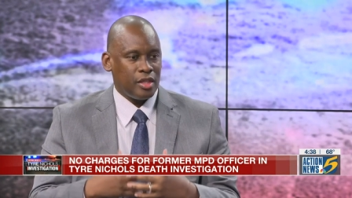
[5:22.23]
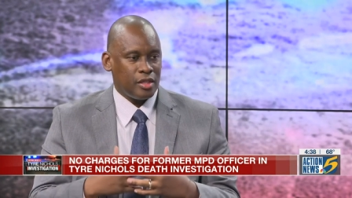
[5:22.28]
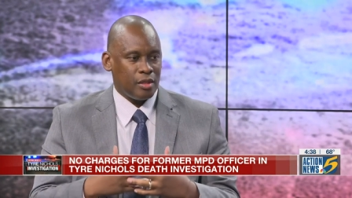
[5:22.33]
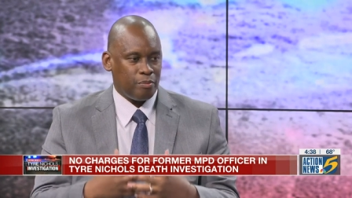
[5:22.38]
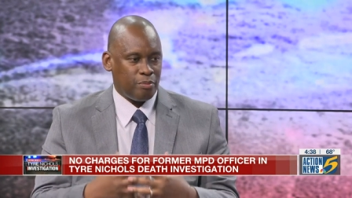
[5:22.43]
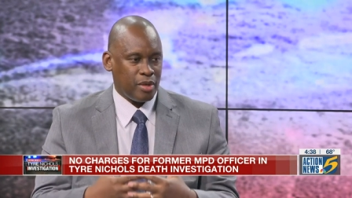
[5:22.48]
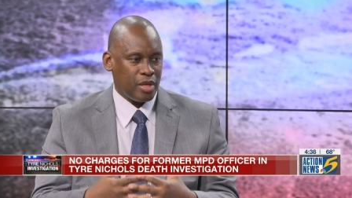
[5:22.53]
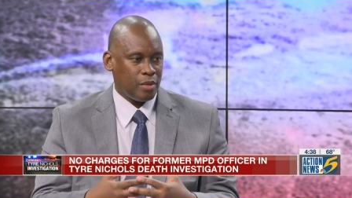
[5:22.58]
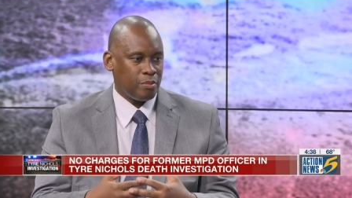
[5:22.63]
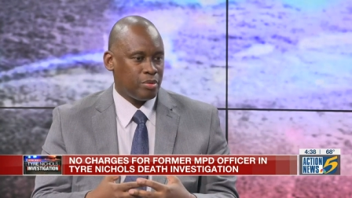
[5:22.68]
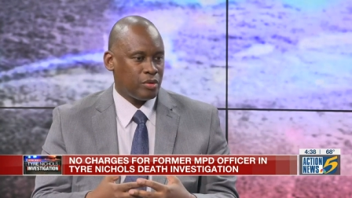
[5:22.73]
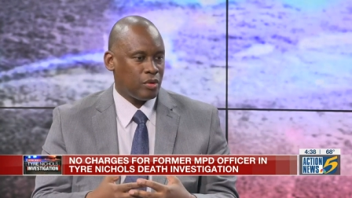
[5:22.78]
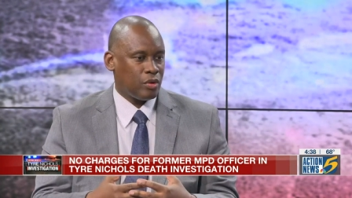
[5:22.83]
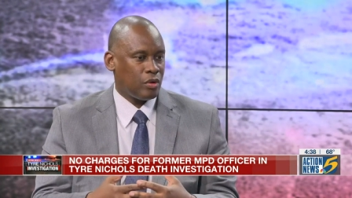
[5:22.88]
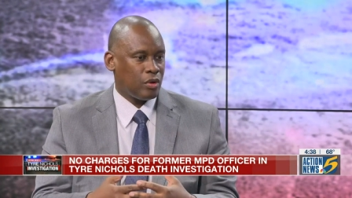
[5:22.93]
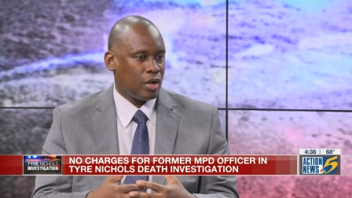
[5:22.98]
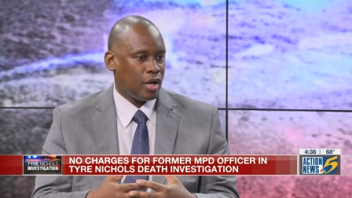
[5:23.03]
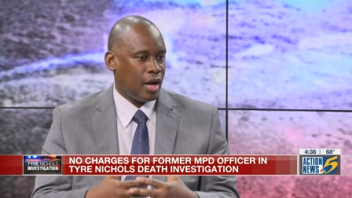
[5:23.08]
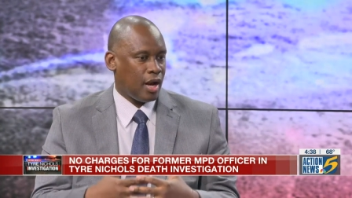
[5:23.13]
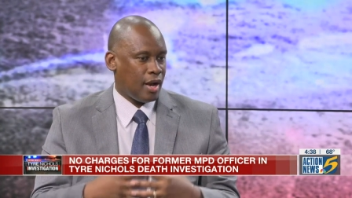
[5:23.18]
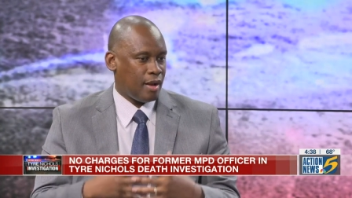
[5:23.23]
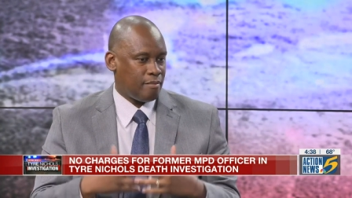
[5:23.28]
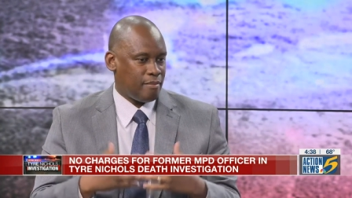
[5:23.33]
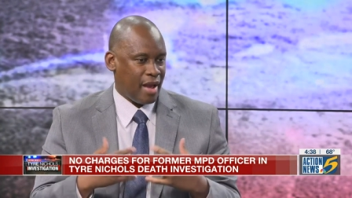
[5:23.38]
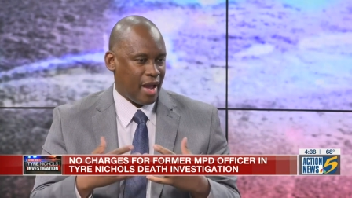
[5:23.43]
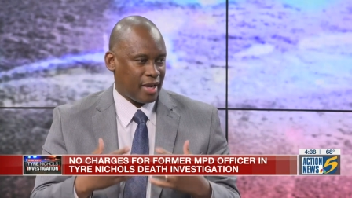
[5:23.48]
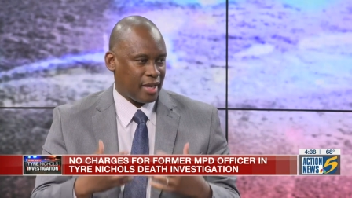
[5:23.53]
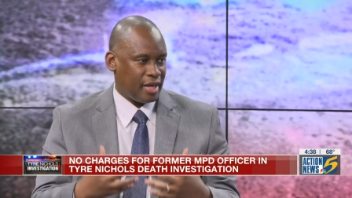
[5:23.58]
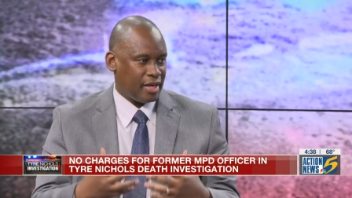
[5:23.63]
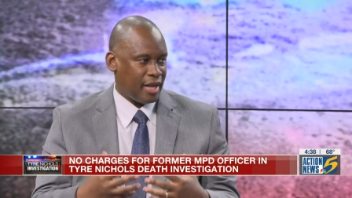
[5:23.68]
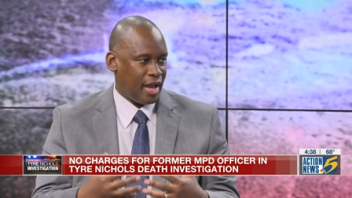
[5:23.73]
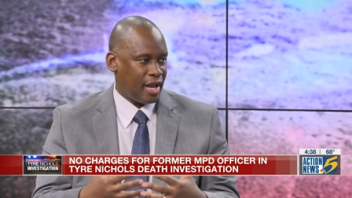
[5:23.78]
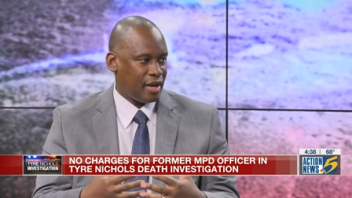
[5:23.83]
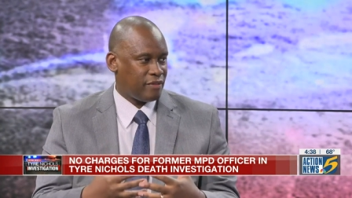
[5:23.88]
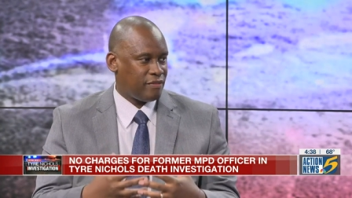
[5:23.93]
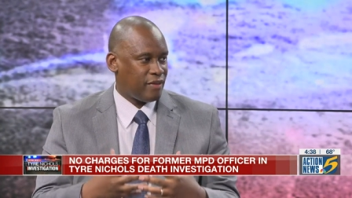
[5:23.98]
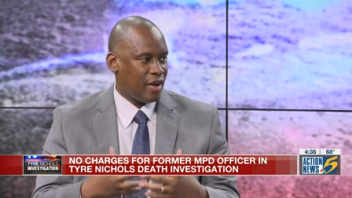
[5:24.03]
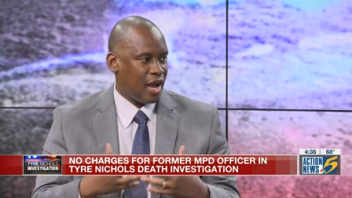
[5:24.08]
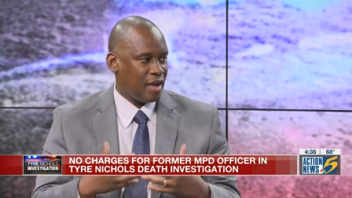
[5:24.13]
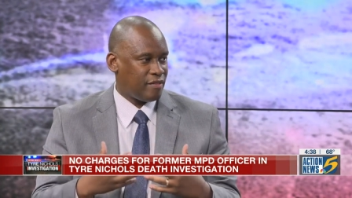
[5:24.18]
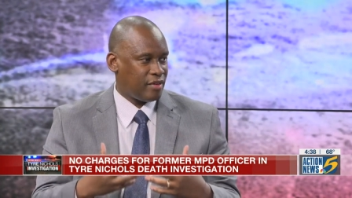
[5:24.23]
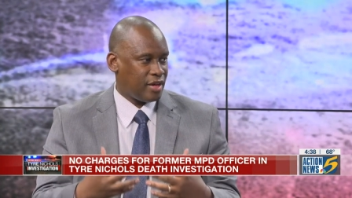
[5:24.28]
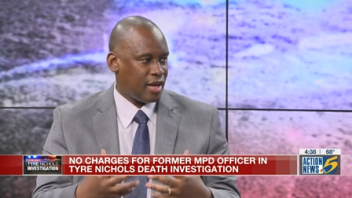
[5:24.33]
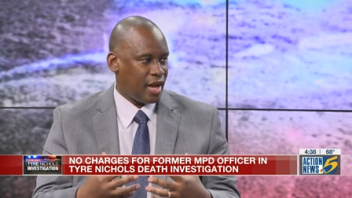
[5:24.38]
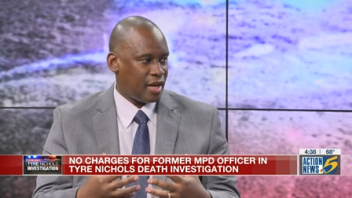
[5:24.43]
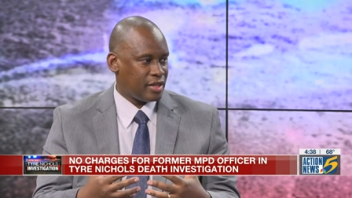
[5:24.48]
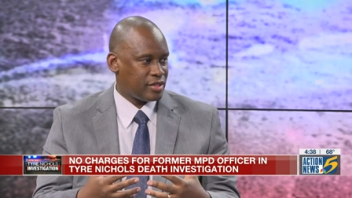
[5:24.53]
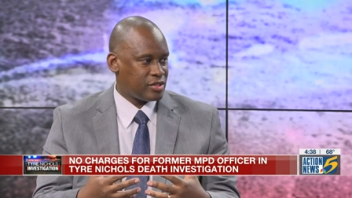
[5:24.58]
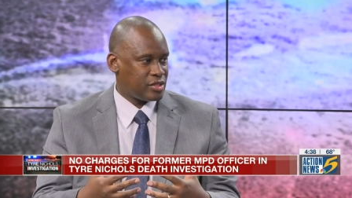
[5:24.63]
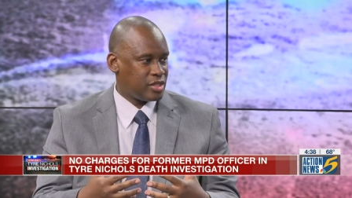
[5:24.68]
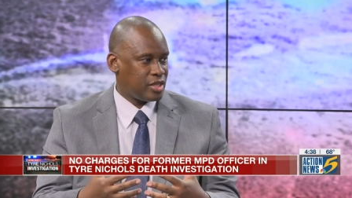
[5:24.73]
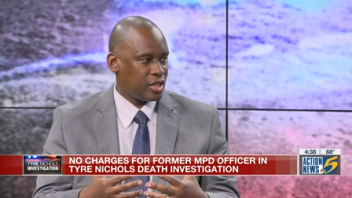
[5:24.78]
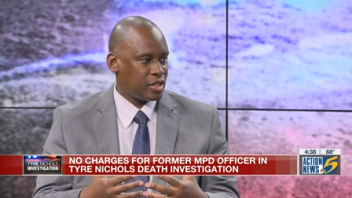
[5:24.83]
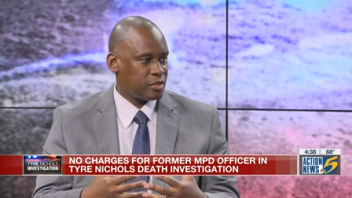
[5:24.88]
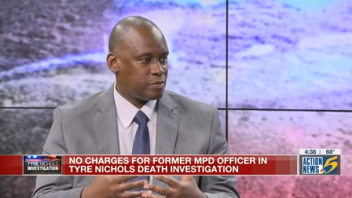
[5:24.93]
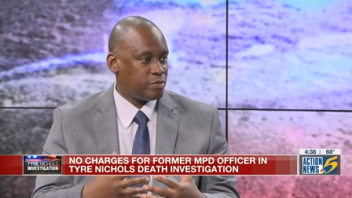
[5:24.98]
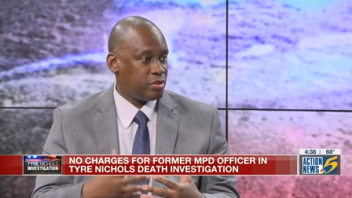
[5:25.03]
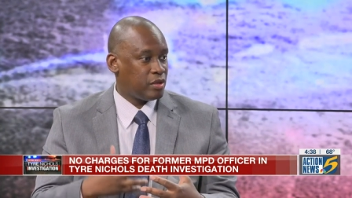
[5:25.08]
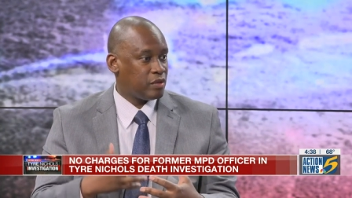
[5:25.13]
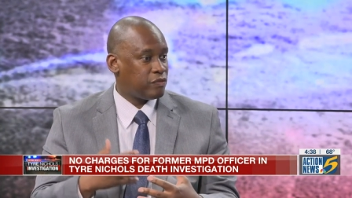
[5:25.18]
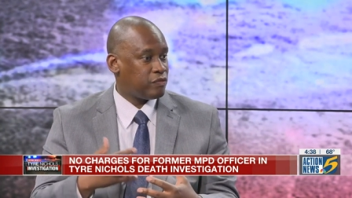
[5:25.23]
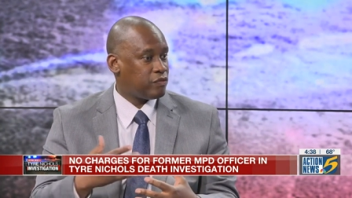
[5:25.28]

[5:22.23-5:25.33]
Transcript: The people back in 95 and 96 put